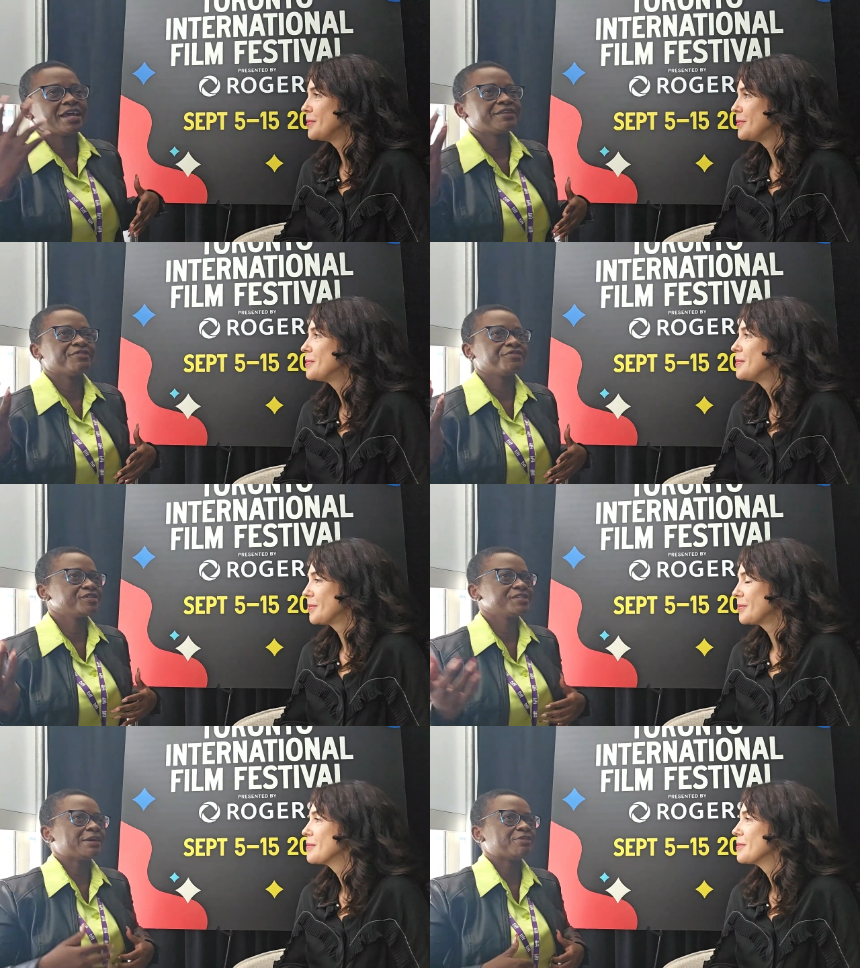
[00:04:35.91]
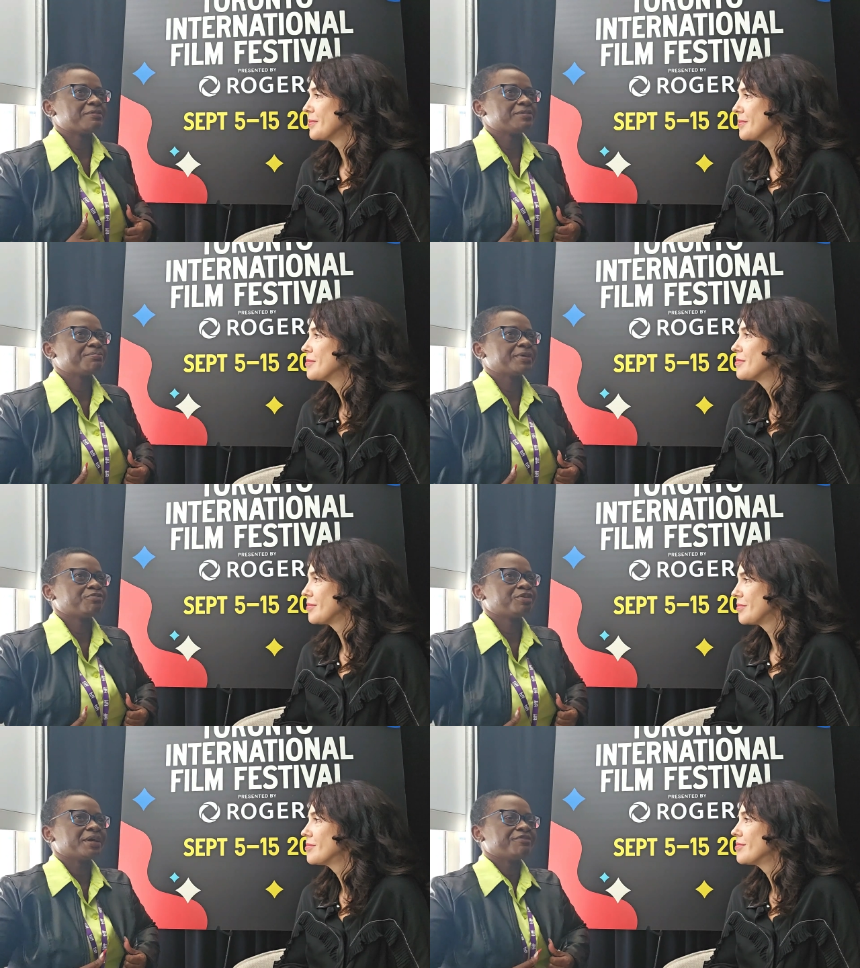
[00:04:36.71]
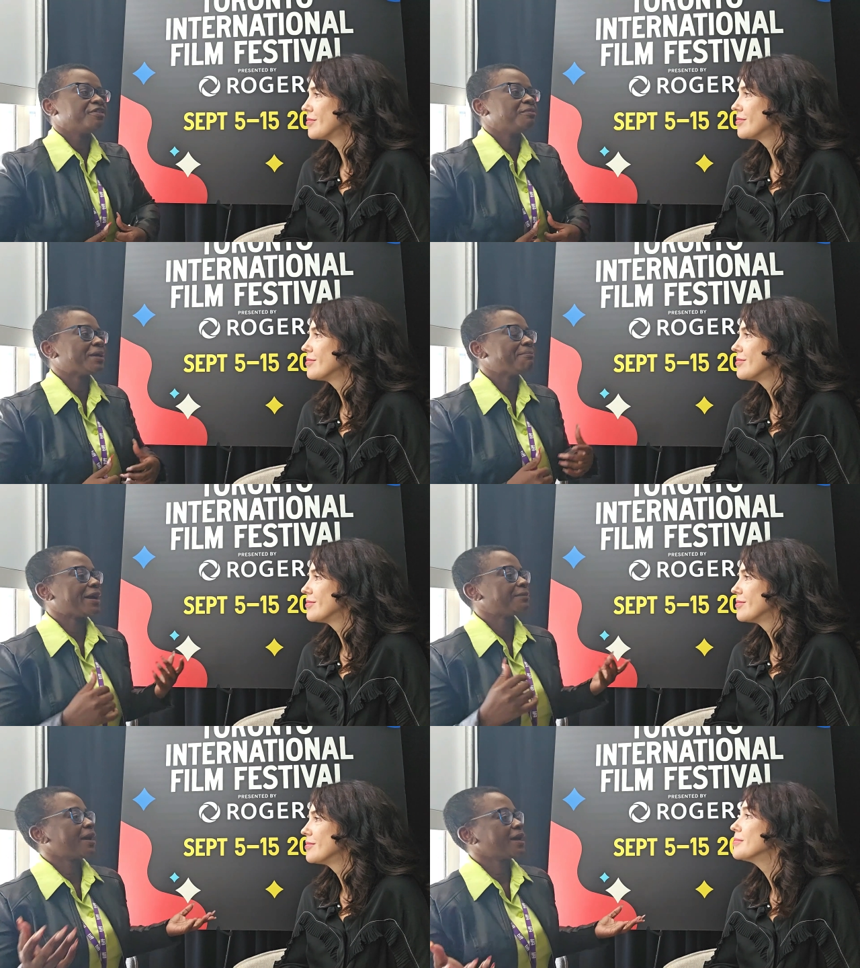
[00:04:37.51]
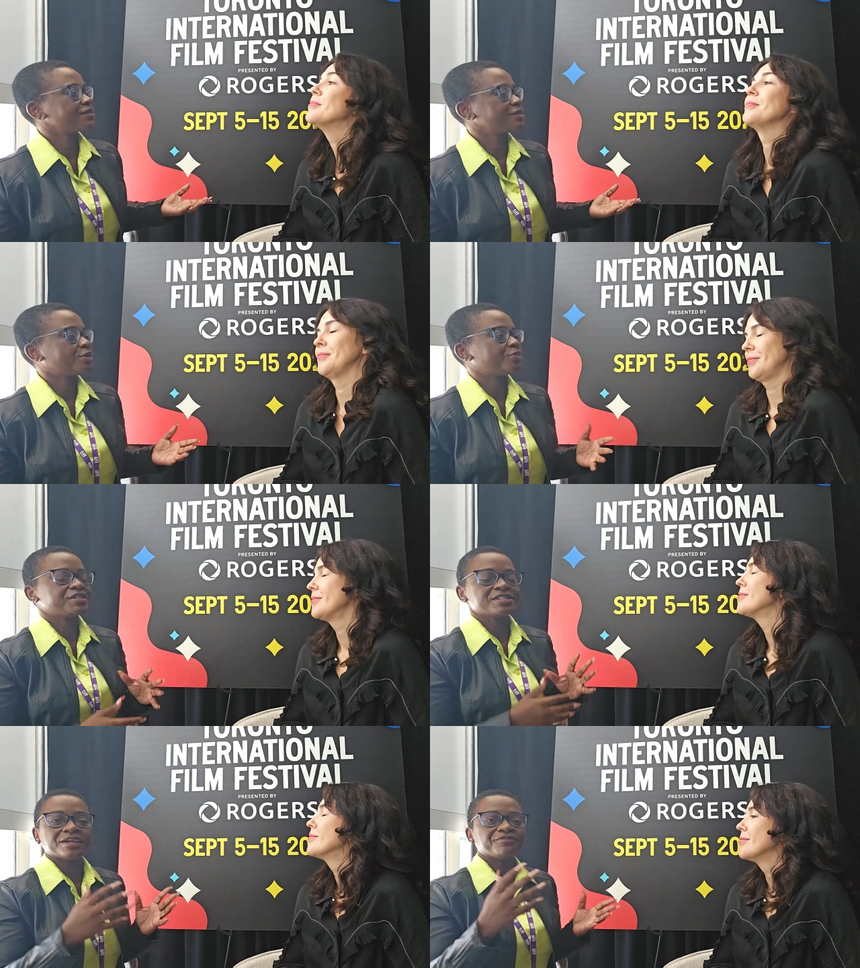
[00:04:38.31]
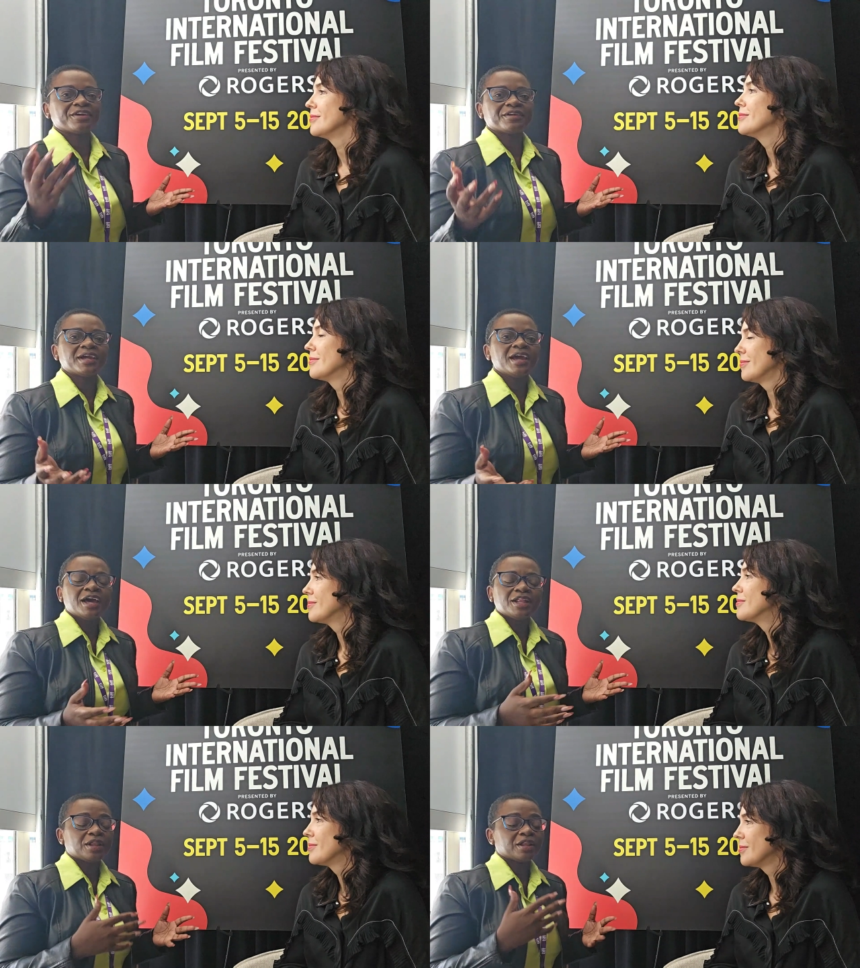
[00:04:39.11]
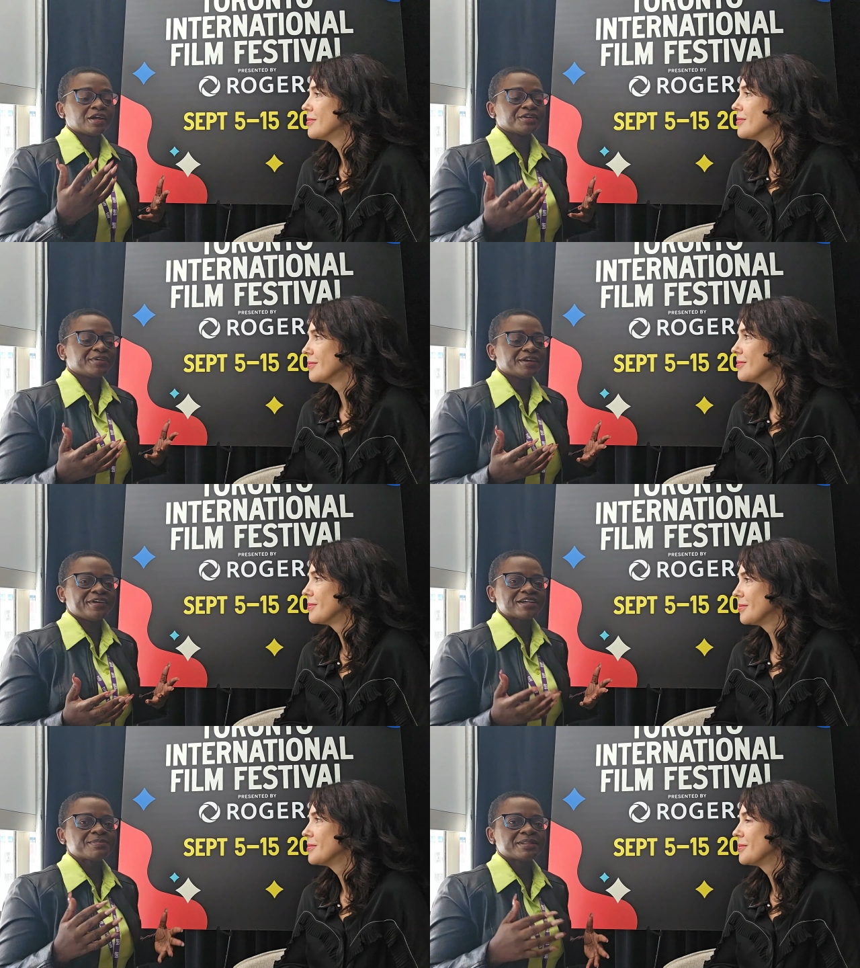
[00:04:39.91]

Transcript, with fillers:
Speaker 1: Like, the first thing that would come to mind would be a film like Mad Max, you know, which is like very a lot of V F X.